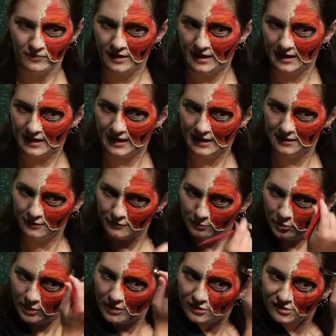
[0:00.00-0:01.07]
it kind of
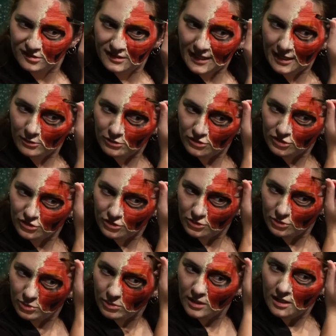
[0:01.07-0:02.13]
boils down
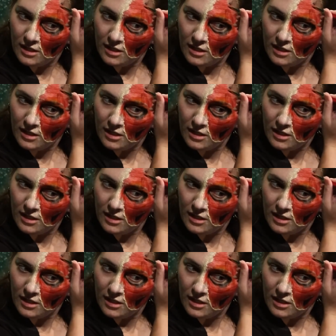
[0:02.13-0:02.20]
to